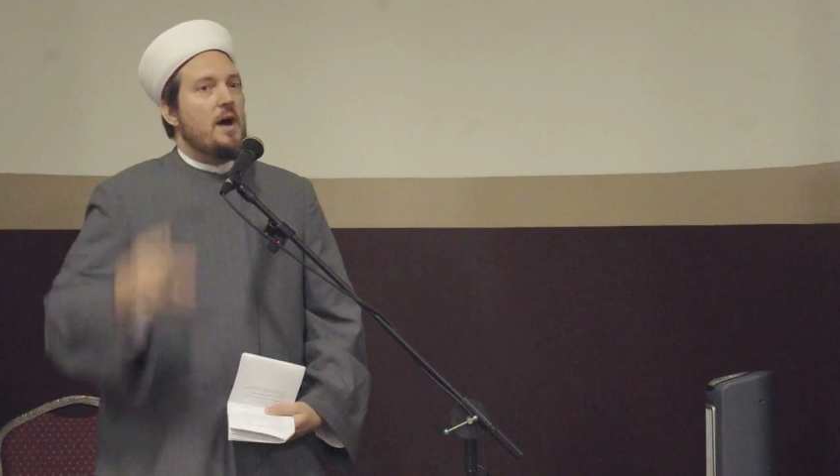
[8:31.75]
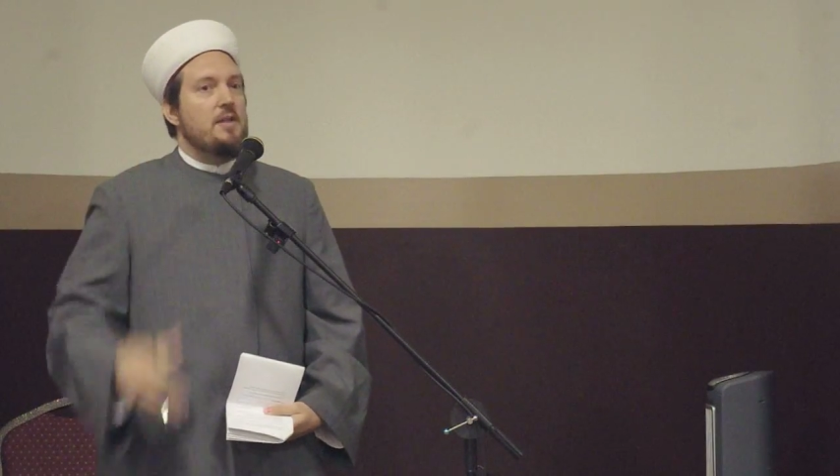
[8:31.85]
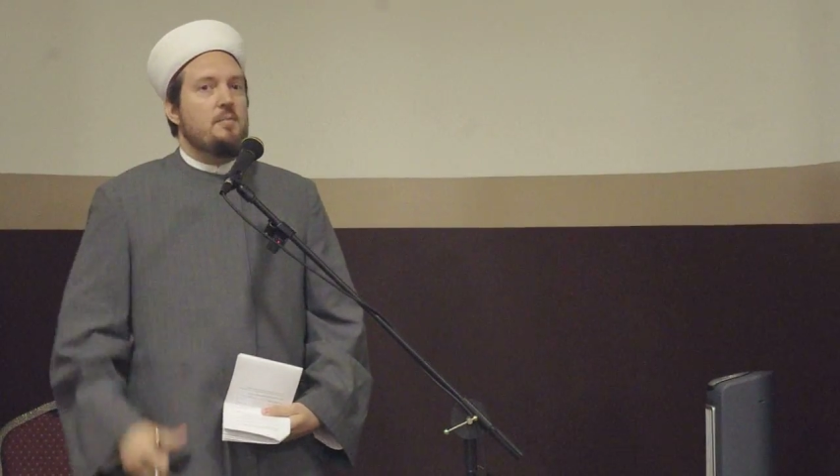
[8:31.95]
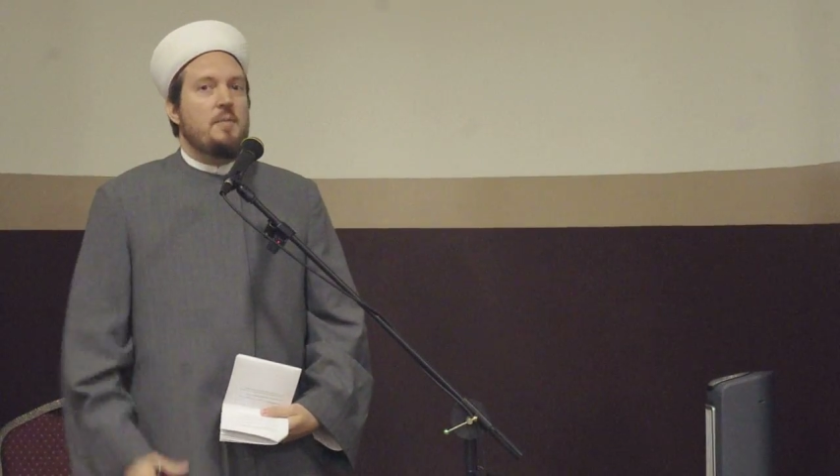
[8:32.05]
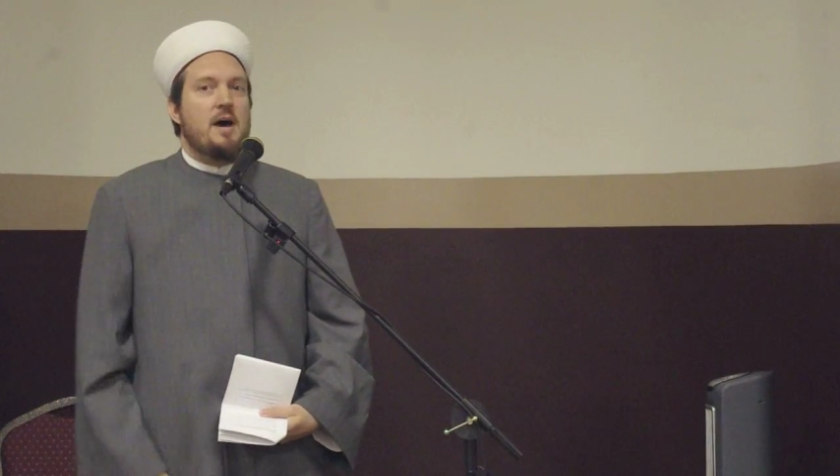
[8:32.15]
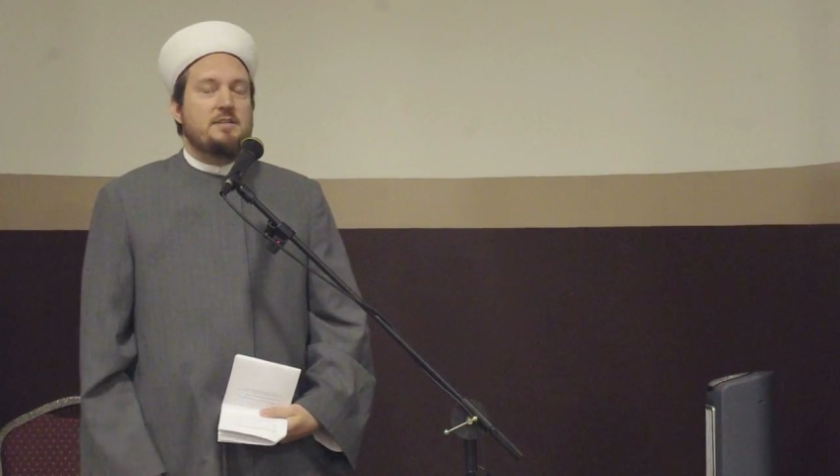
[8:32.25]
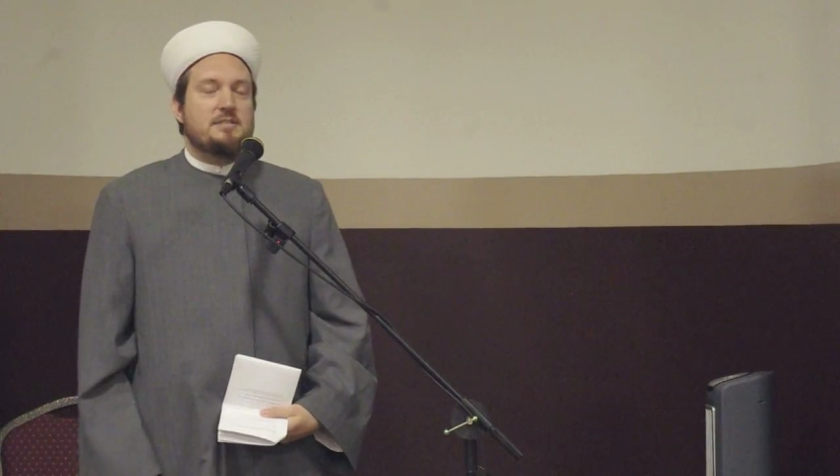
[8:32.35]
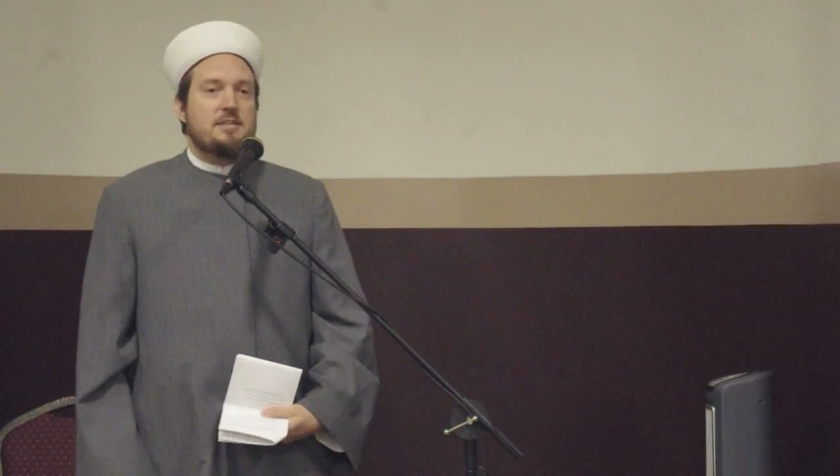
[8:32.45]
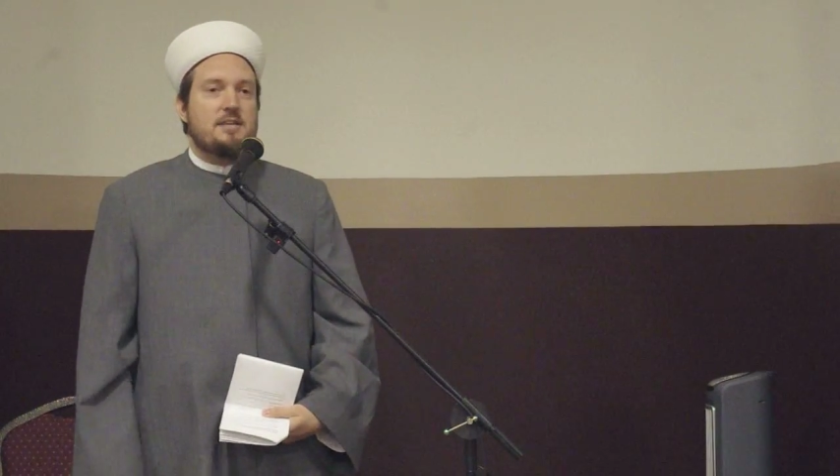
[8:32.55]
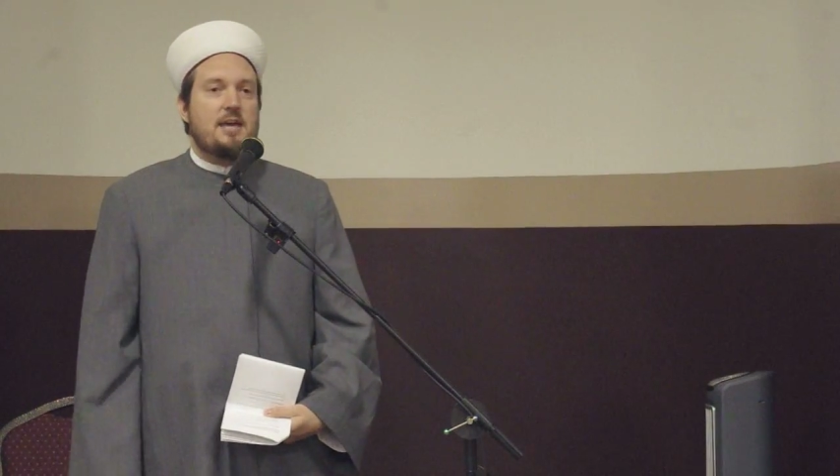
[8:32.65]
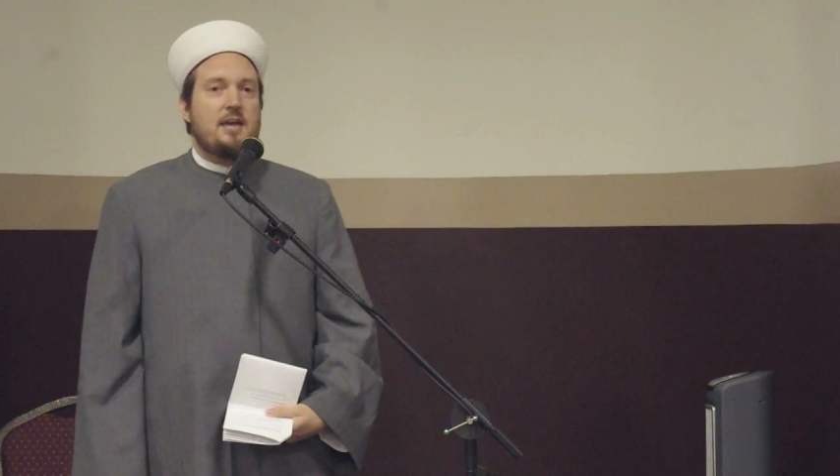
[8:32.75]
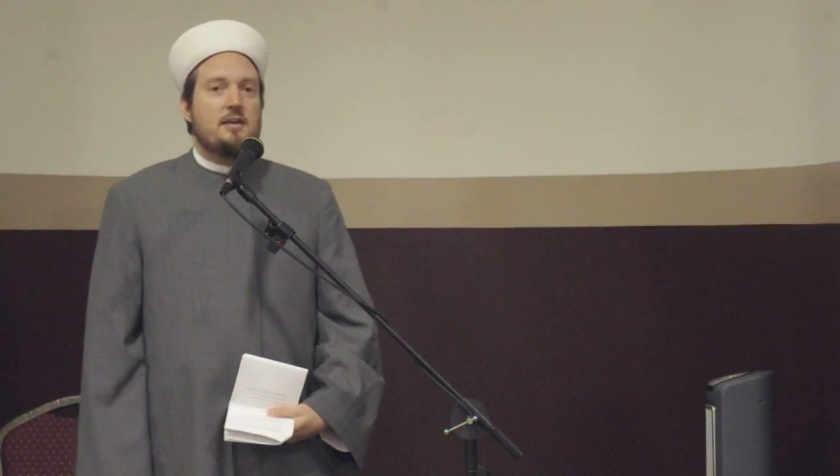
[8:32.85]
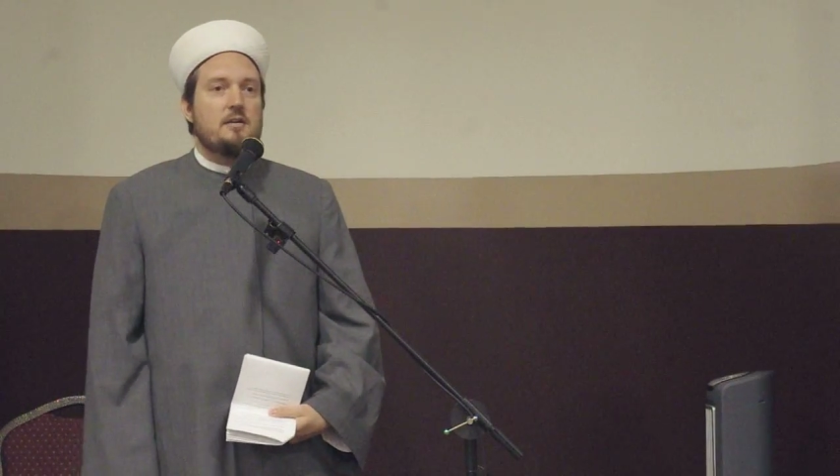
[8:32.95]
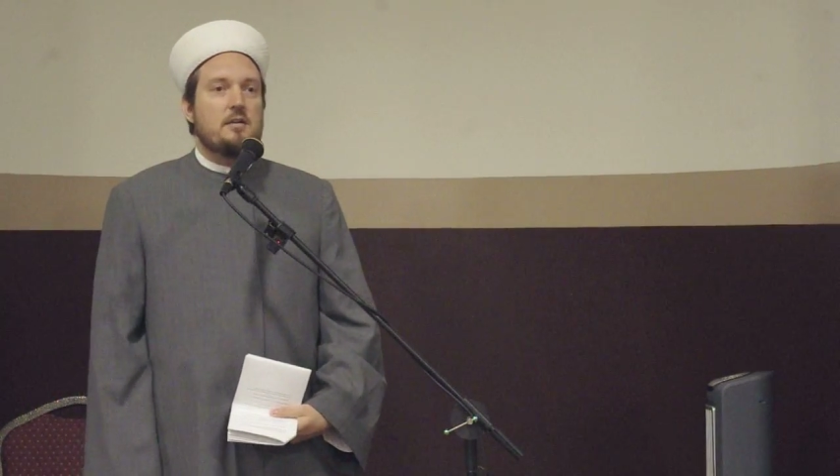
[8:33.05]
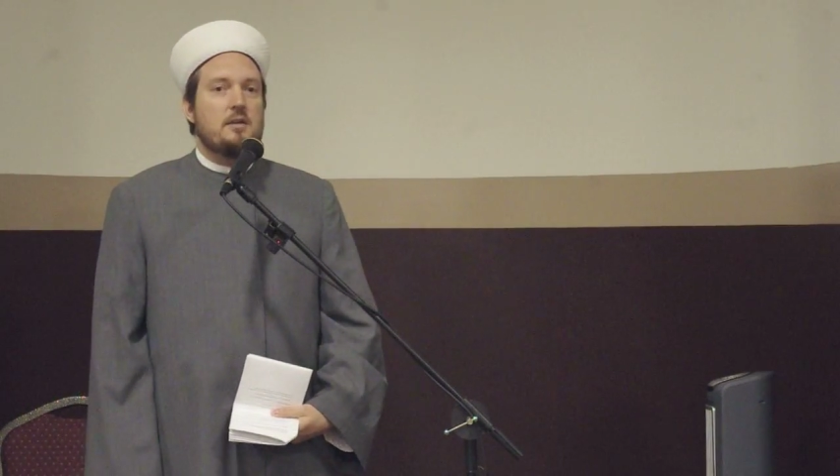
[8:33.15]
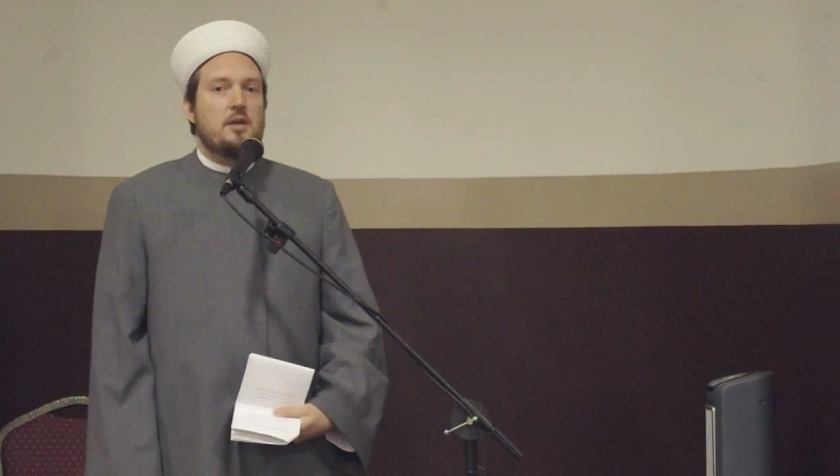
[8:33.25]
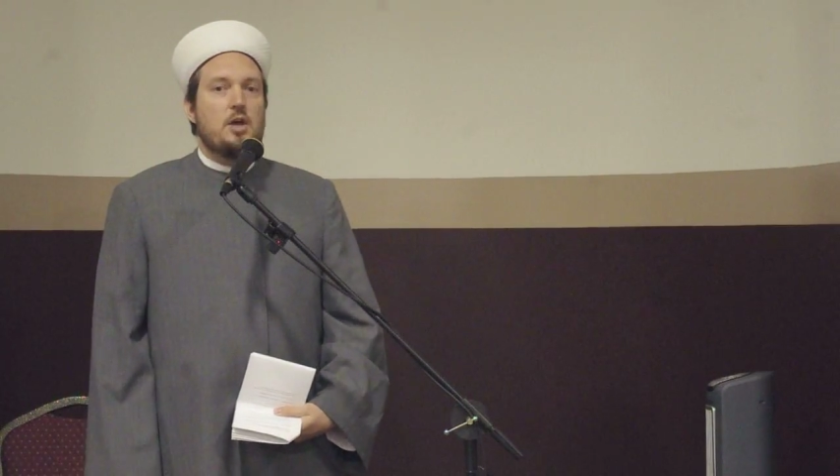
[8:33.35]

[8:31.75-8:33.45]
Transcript: by the mosque today,